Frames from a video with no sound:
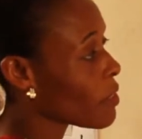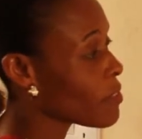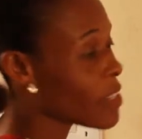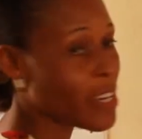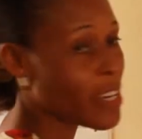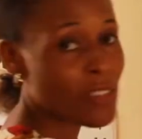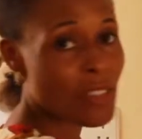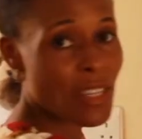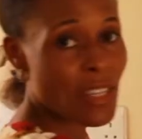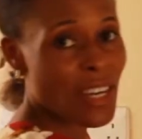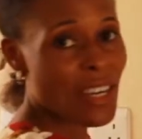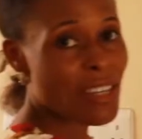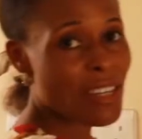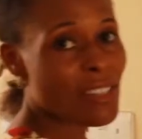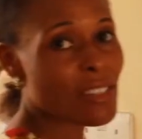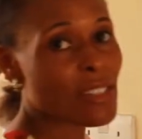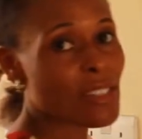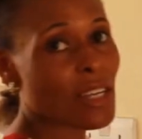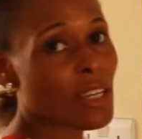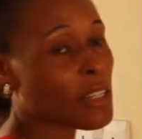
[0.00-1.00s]
This
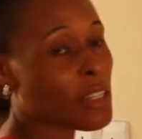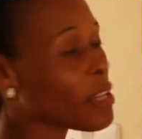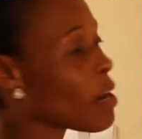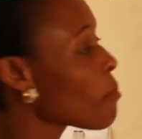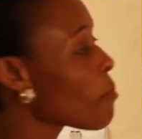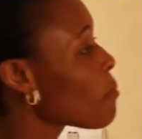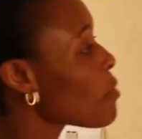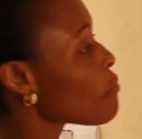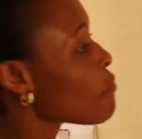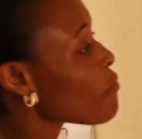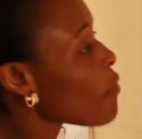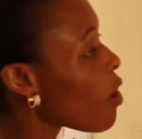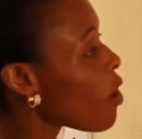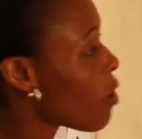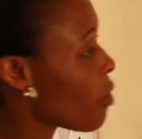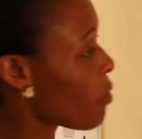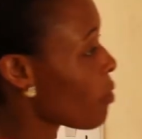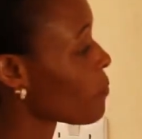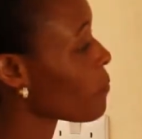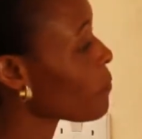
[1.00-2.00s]
is number
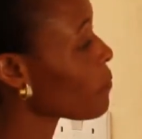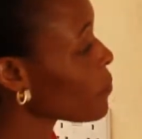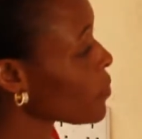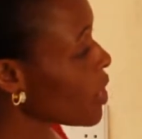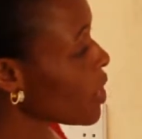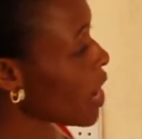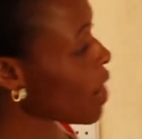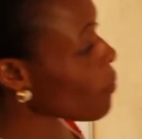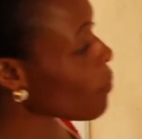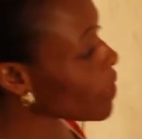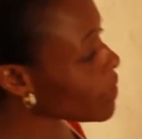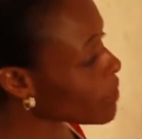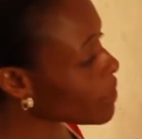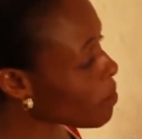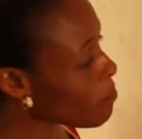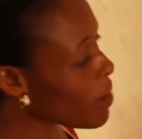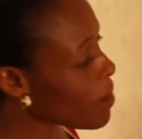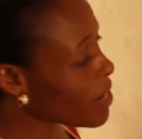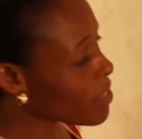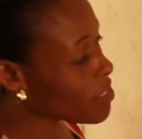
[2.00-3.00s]
4. And what
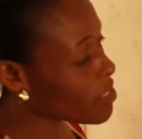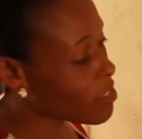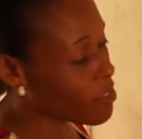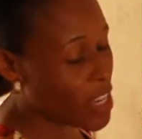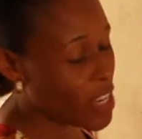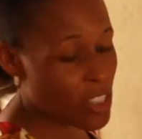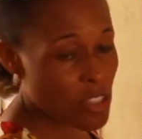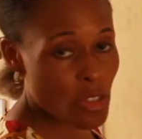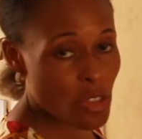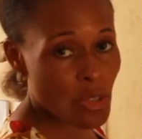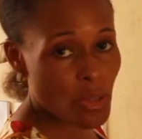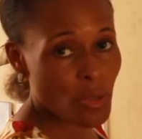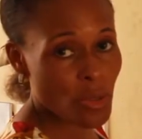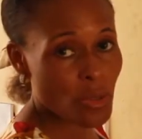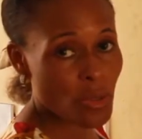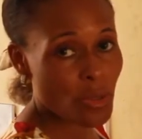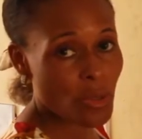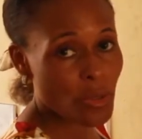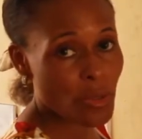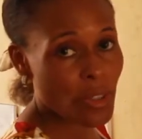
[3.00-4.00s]
number is this
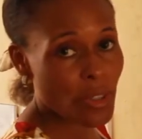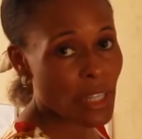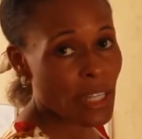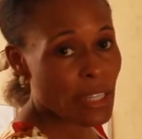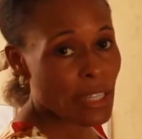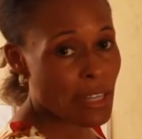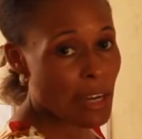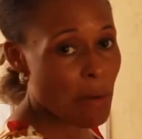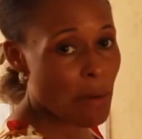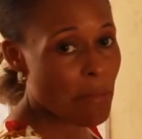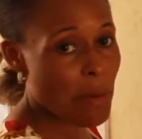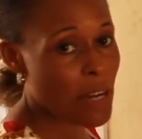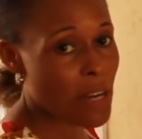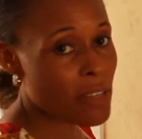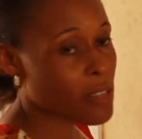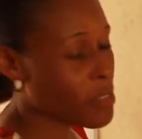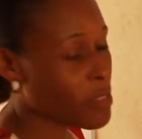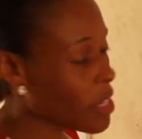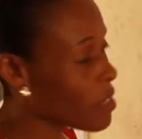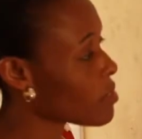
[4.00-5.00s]
too? Number
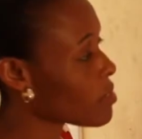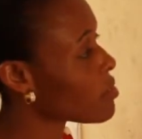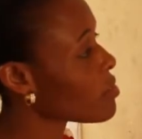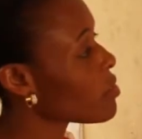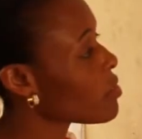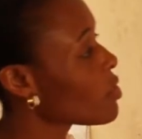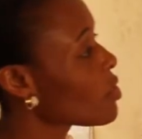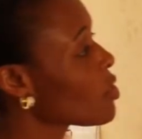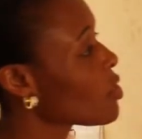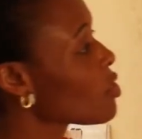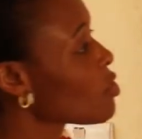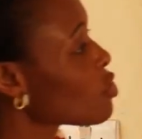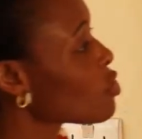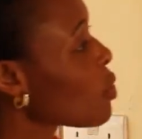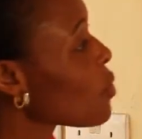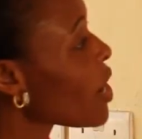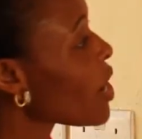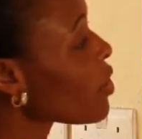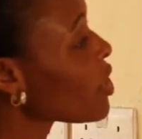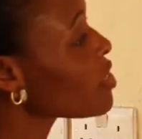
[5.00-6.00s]
6.
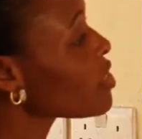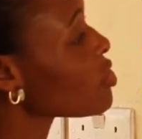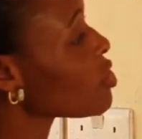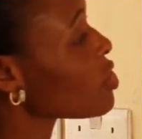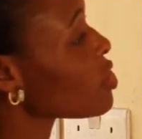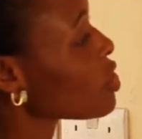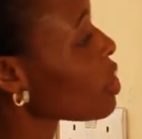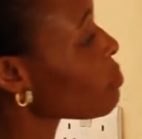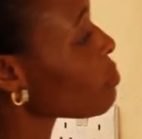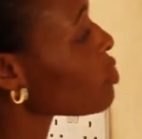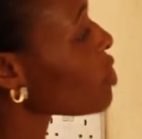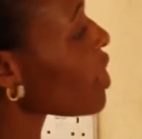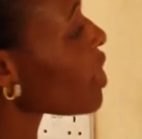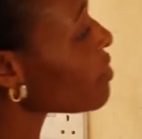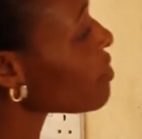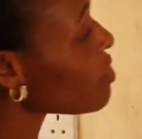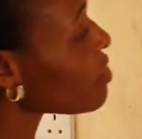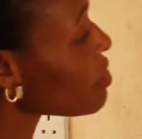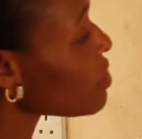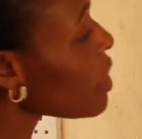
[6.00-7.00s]
So we are going to
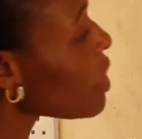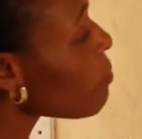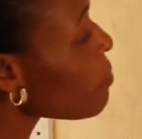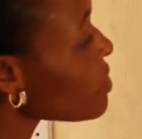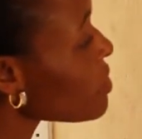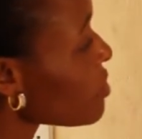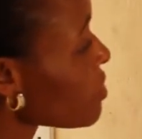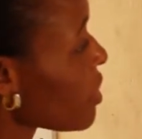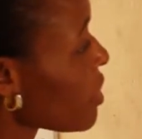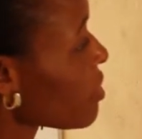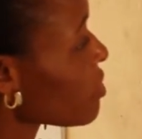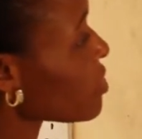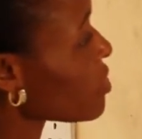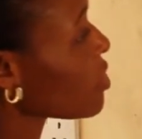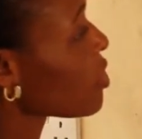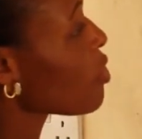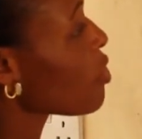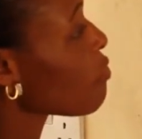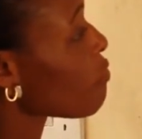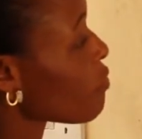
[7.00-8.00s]
subtract this number
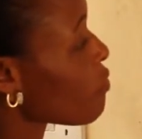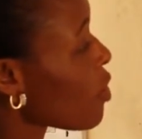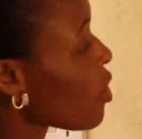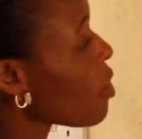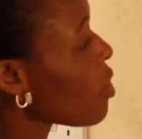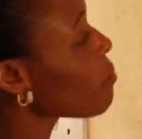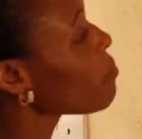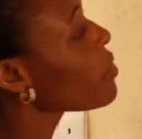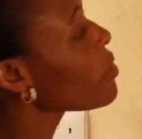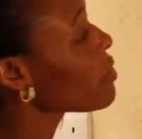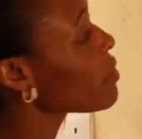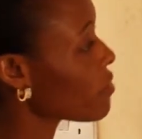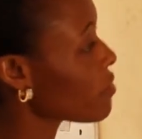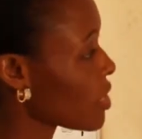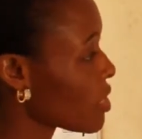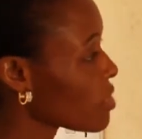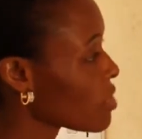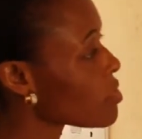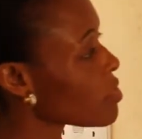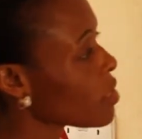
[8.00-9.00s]
6 from
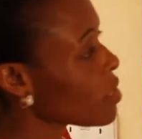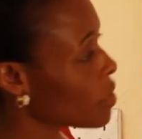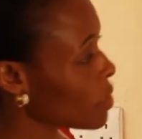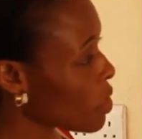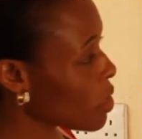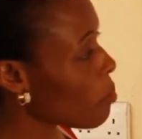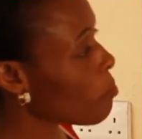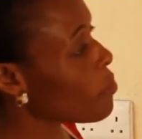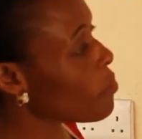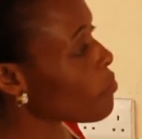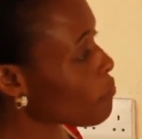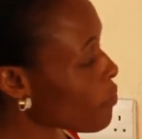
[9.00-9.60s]
this number